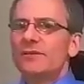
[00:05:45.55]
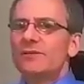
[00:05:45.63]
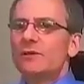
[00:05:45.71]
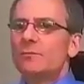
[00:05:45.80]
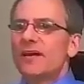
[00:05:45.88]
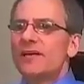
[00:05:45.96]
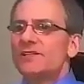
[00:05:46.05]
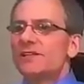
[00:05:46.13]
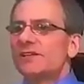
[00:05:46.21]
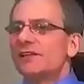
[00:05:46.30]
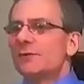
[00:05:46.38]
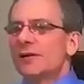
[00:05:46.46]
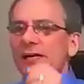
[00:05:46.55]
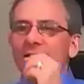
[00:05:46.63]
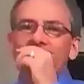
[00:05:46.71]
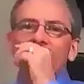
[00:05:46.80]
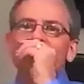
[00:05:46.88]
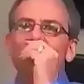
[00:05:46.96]
So basically what I
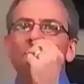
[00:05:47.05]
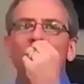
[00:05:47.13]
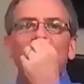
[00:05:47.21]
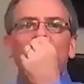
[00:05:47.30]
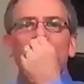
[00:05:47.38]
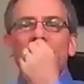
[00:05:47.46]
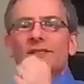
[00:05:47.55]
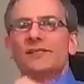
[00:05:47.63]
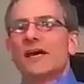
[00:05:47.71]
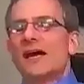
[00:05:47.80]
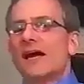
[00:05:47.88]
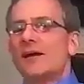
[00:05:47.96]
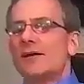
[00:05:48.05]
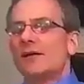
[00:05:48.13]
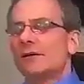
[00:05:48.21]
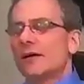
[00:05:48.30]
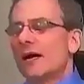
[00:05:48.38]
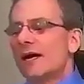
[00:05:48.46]
like to tell people is I
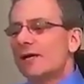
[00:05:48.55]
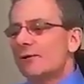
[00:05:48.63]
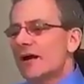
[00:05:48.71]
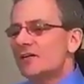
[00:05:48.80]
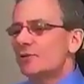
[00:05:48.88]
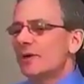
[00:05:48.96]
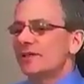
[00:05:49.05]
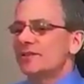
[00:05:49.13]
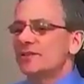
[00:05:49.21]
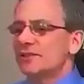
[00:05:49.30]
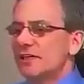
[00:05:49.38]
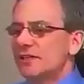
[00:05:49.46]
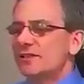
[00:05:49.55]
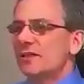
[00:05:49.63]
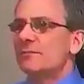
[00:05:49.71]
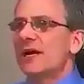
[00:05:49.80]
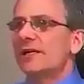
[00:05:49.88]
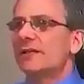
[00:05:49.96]
graduated 6th
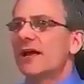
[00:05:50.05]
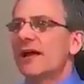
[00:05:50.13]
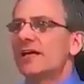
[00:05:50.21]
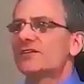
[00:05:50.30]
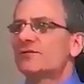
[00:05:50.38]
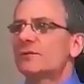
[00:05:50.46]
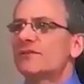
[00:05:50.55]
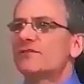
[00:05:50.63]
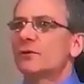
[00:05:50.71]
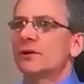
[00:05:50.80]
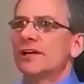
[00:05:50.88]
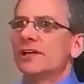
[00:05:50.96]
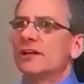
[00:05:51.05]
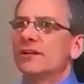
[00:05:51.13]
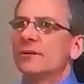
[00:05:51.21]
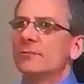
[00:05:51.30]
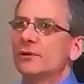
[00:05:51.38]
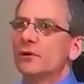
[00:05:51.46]
in my class from the Florida
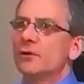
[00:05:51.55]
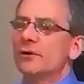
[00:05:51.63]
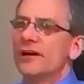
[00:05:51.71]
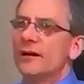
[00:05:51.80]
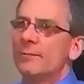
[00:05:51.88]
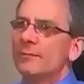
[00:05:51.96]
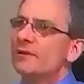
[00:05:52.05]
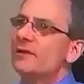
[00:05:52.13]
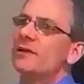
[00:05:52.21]
LLM program,